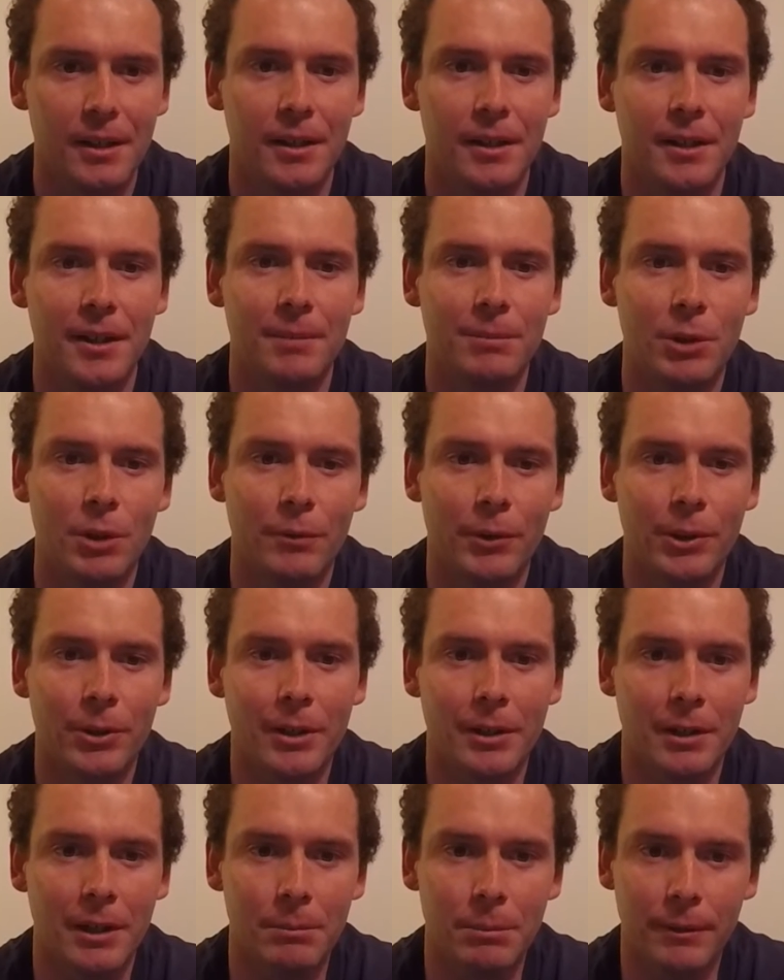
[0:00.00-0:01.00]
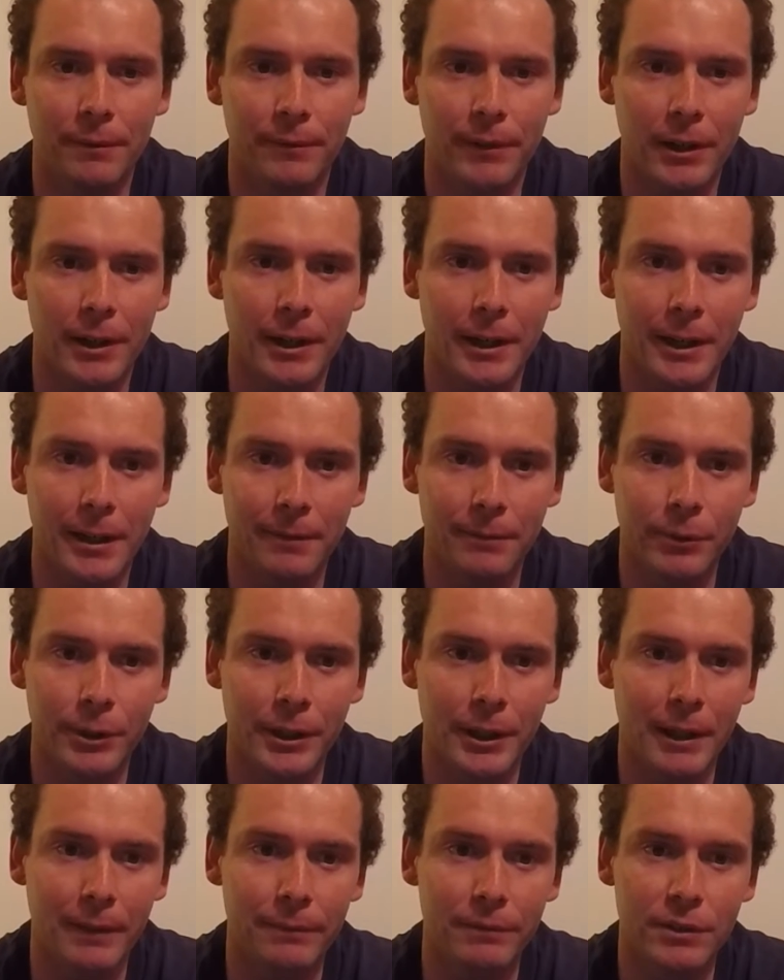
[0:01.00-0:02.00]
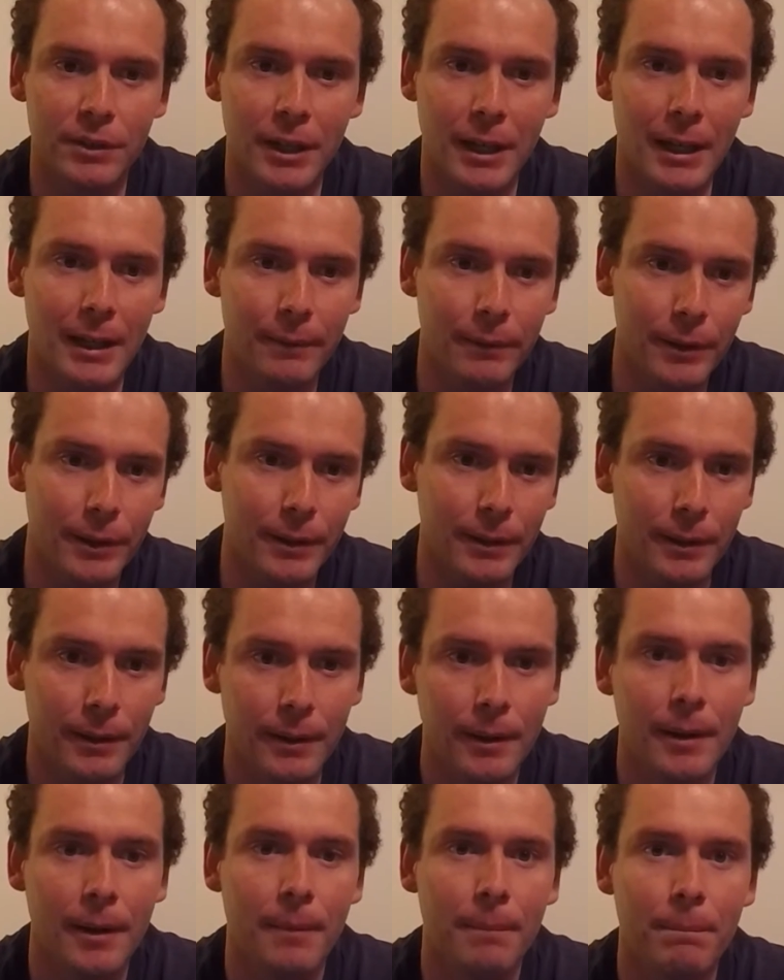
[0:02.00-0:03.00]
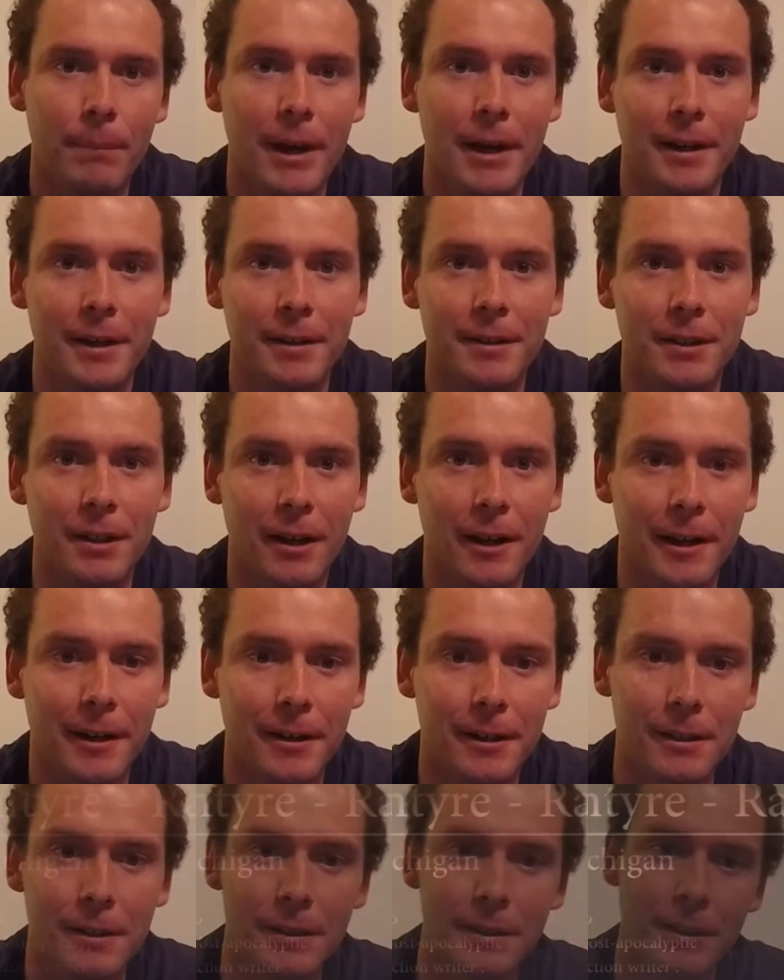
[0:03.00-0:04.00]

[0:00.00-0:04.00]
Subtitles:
And moving on to number 5, we have David McIntyre.